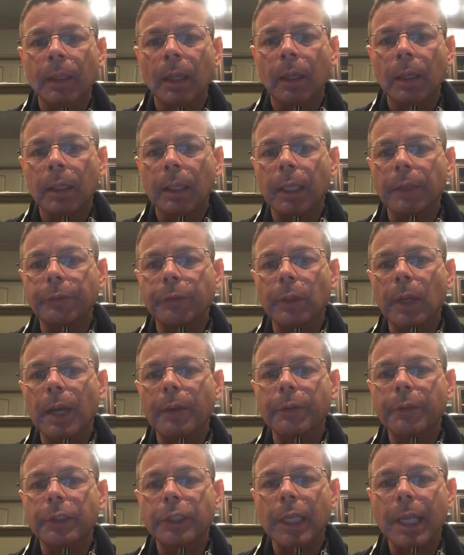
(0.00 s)
if you have
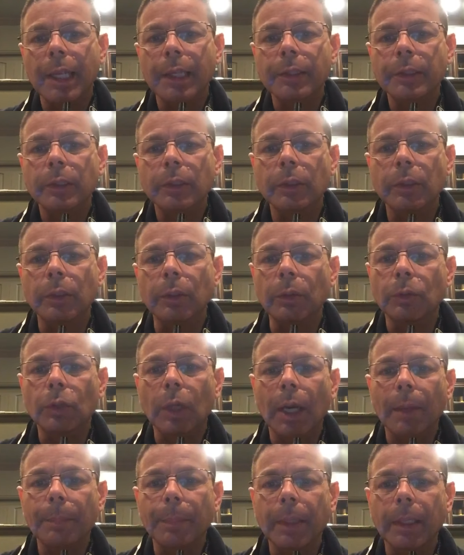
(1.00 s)
a chance to
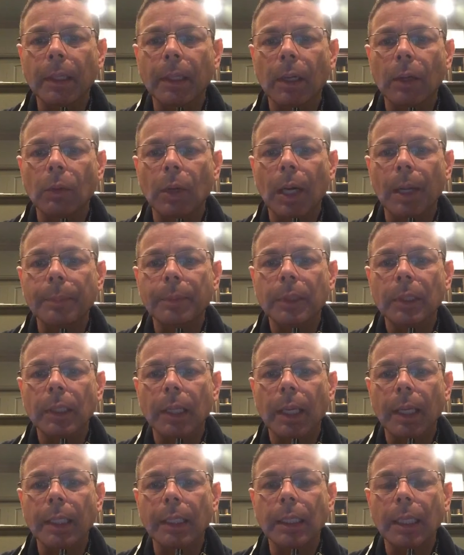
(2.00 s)
drop in on Rob
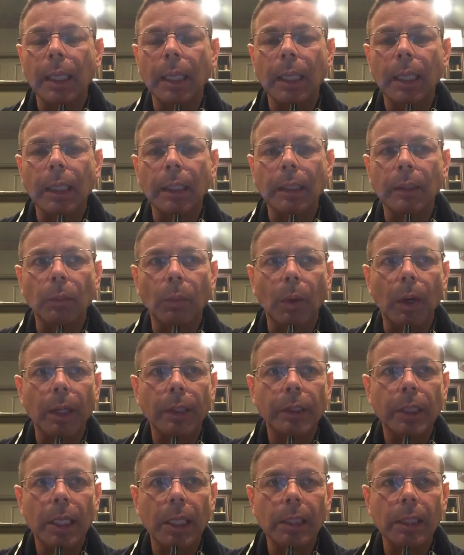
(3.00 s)
tonight and watch
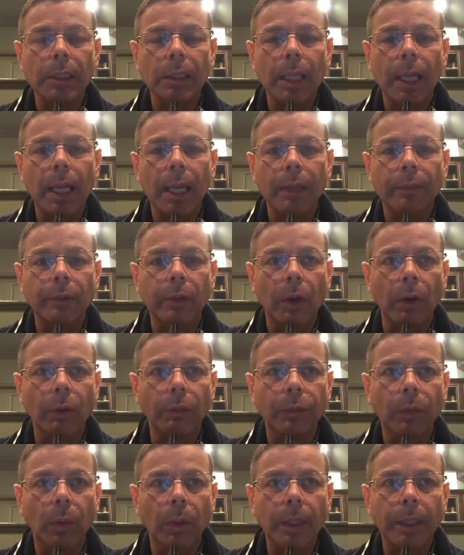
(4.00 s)
his live, go
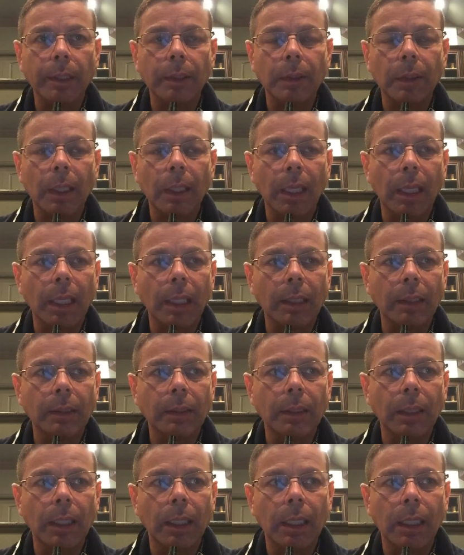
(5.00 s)
for it, and
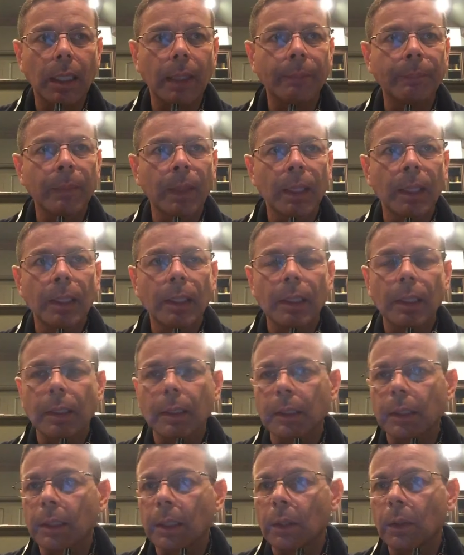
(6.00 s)

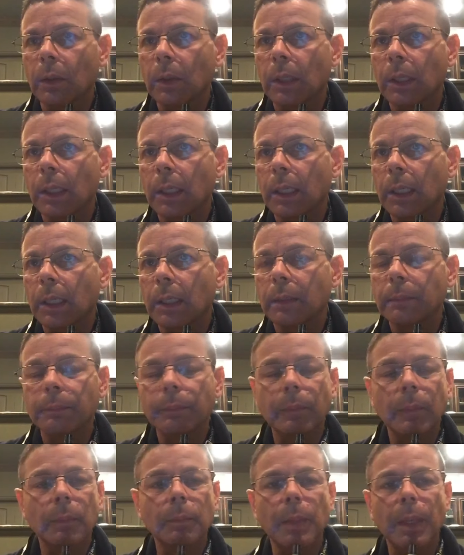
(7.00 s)

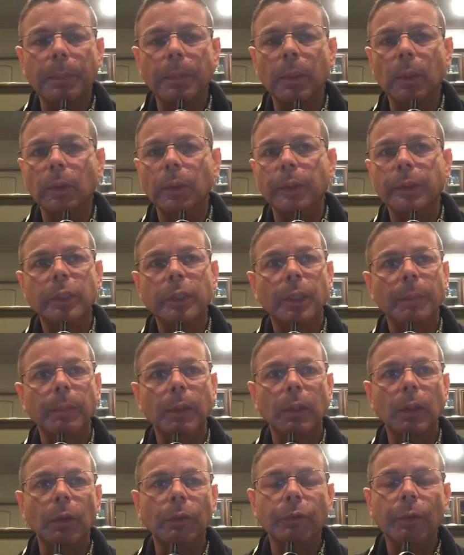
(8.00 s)
maybe you'll learn something
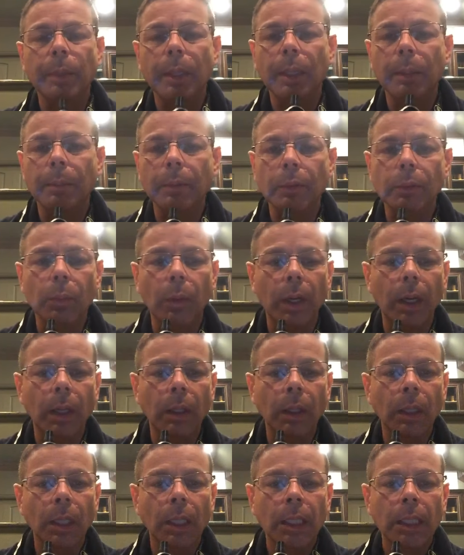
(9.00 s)
new from him as well.
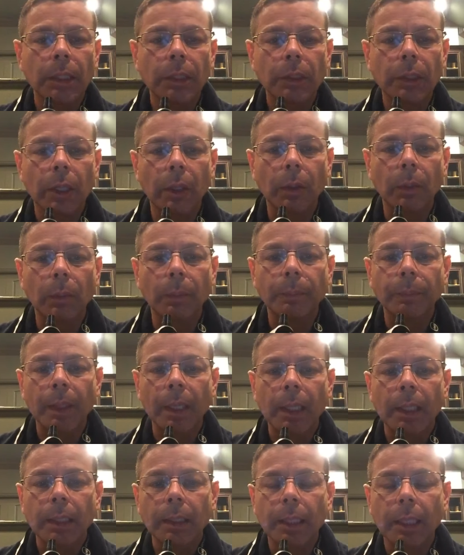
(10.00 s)
So
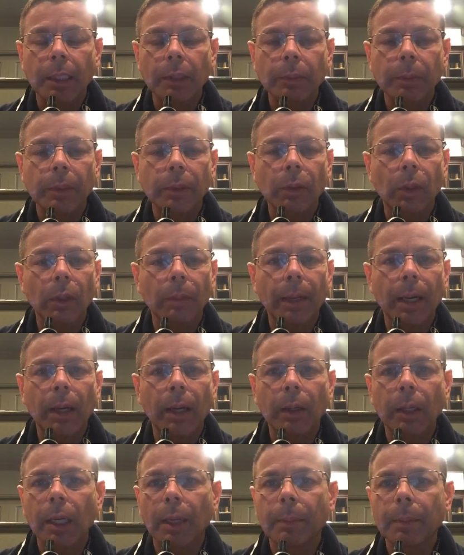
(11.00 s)
that's what it's all
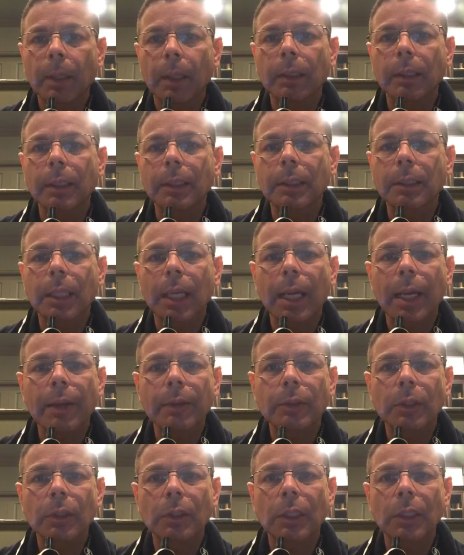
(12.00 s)
about, coming on these lives
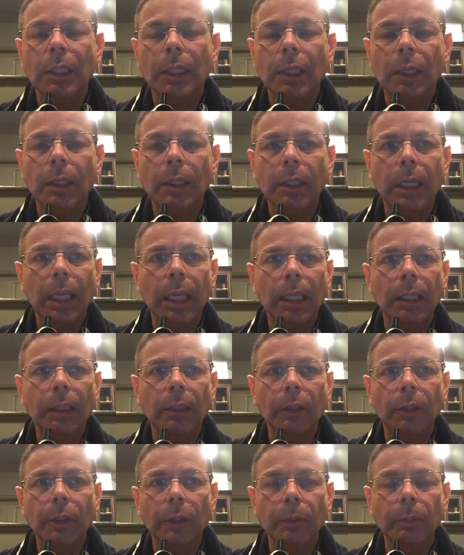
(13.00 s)
to sit here and
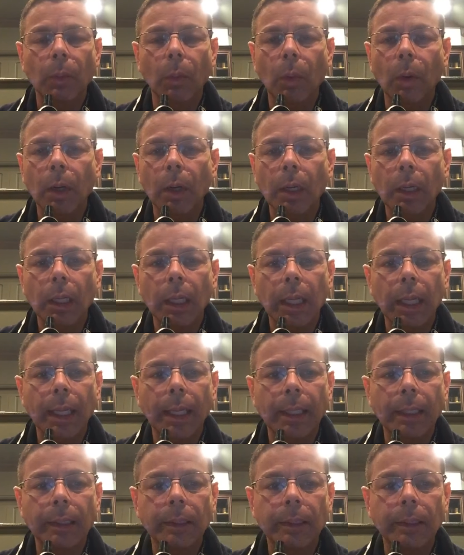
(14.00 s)
learn more.
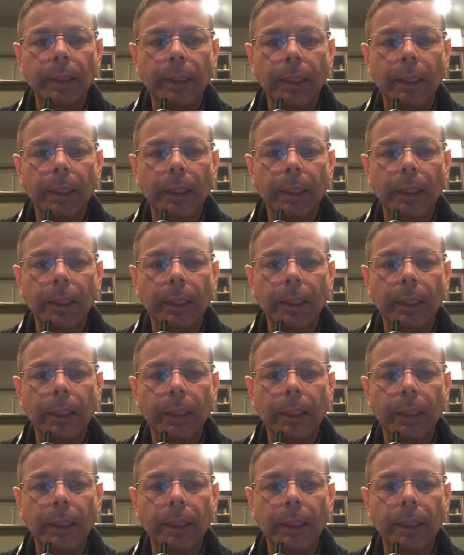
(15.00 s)
And